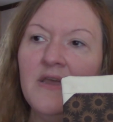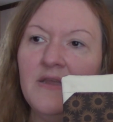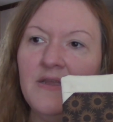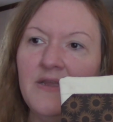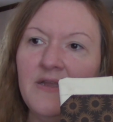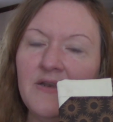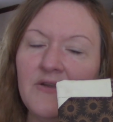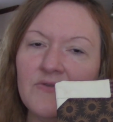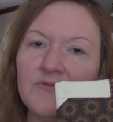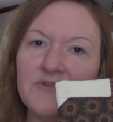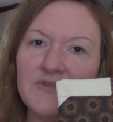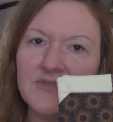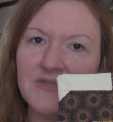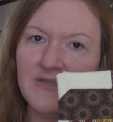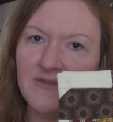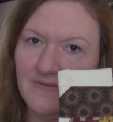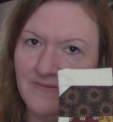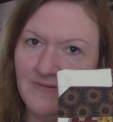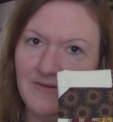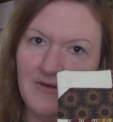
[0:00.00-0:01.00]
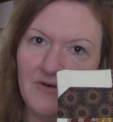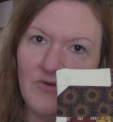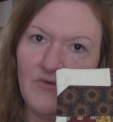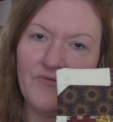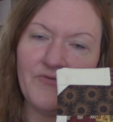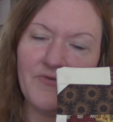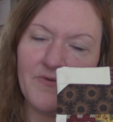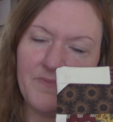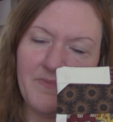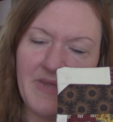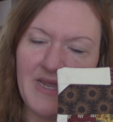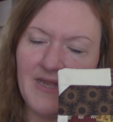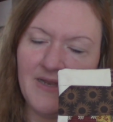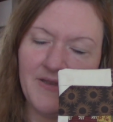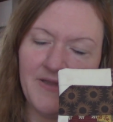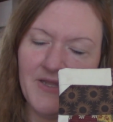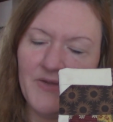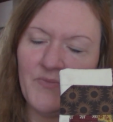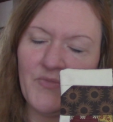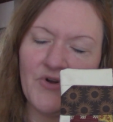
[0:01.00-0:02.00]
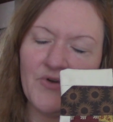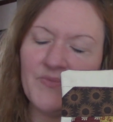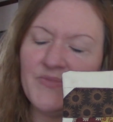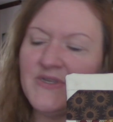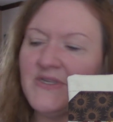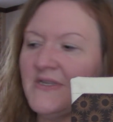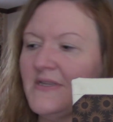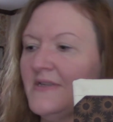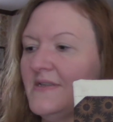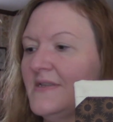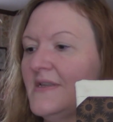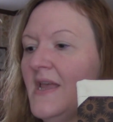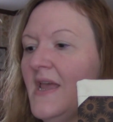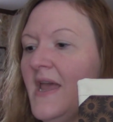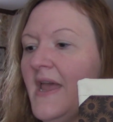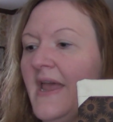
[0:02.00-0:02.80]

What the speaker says: you know, just, you know, for manly purposes.